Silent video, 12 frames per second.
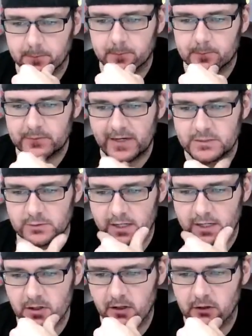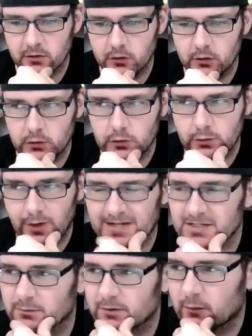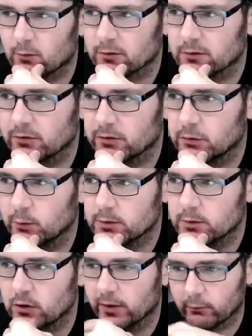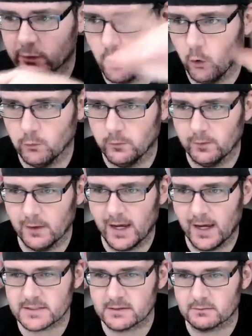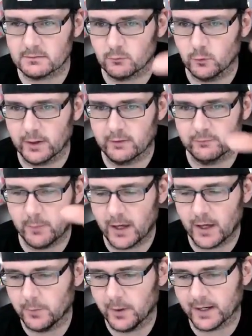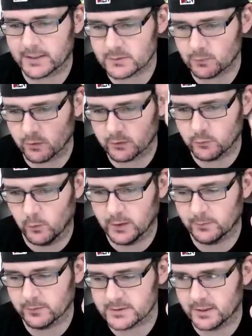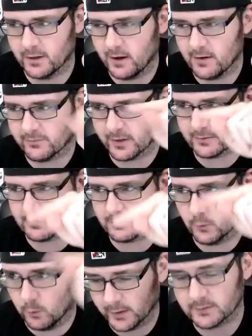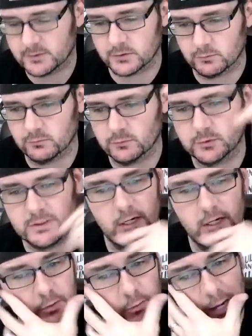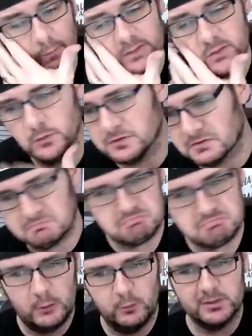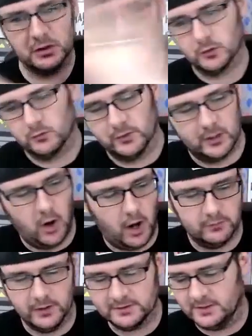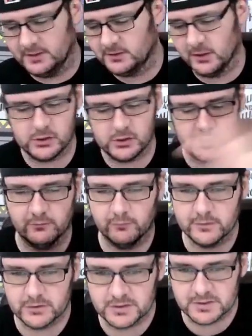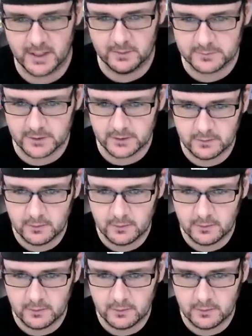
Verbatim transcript: That's I saw the new. Actually, they weren't even the new ones. No, they were the old. The last wave battle packs were twenty percent off at the ones TRU I went to, and the, it was literally gone. Like the entire shelf was just empty.